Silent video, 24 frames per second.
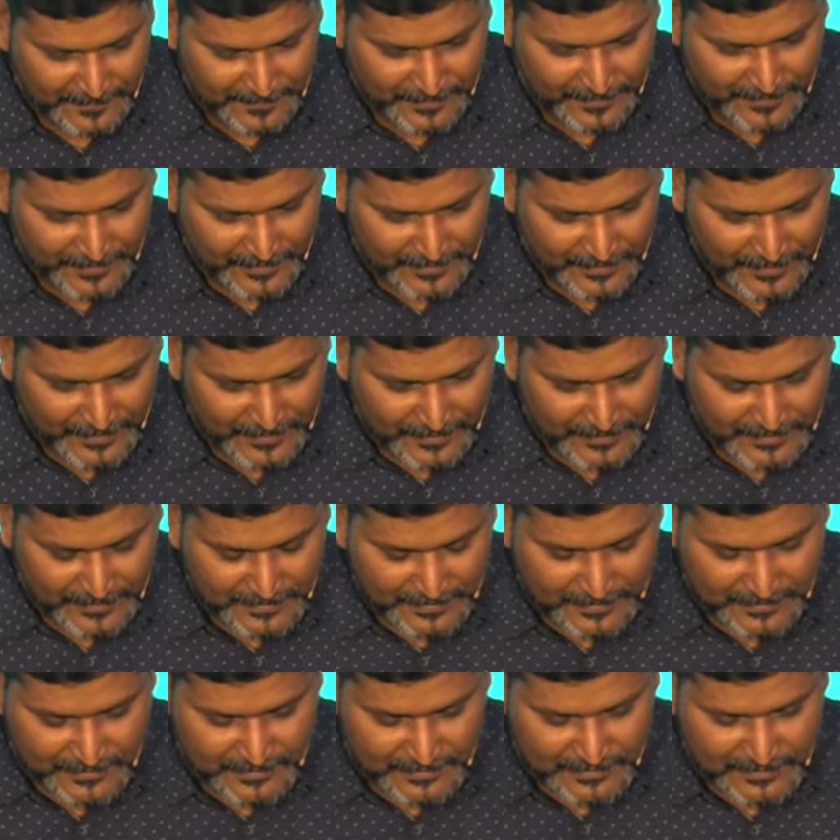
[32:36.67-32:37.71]

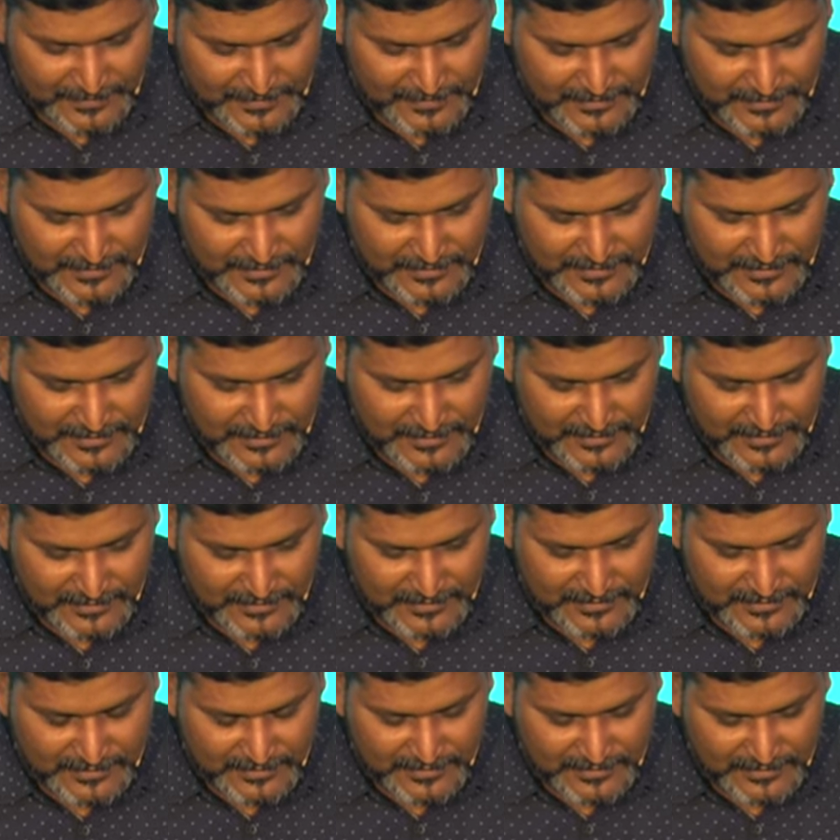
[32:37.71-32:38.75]

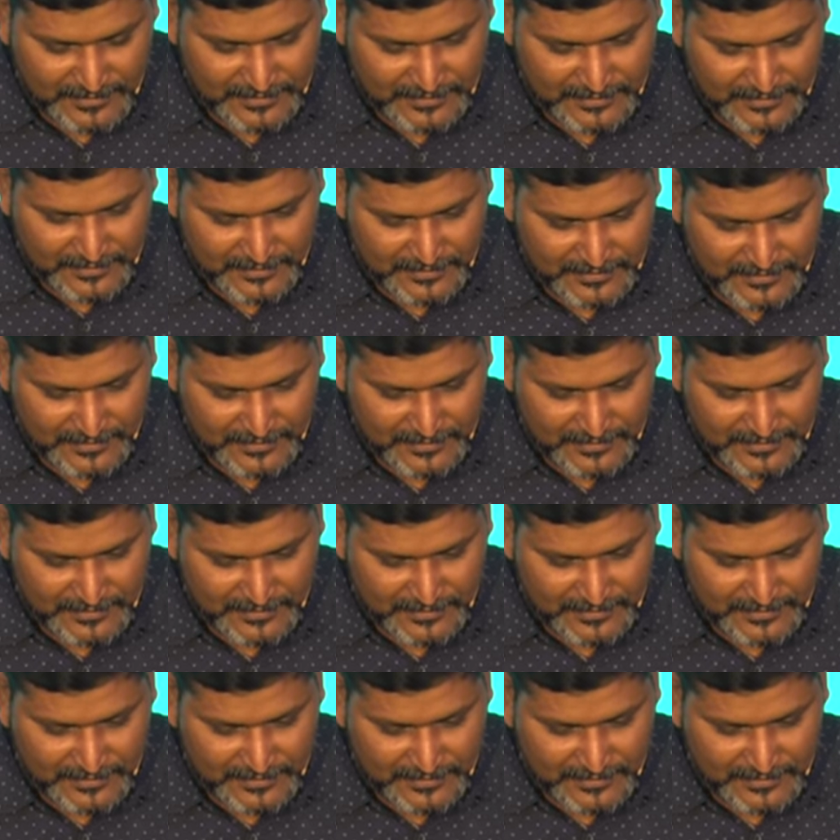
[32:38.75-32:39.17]
Nothing is said.